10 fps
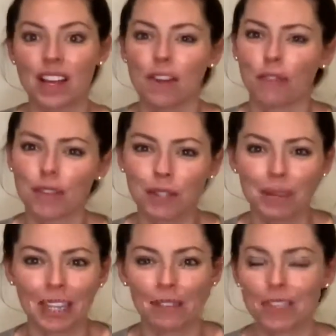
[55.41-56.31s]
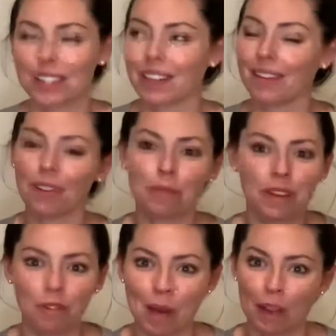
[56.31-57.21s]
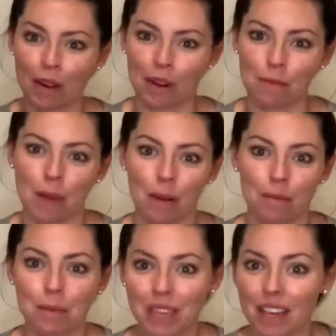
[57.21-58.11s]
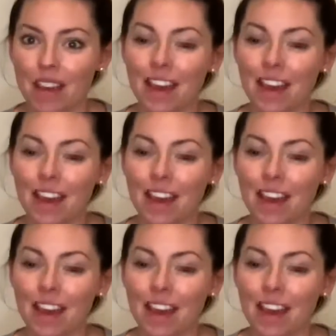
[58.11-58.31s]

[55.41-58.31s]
first I want to give you just a little bit of a background about me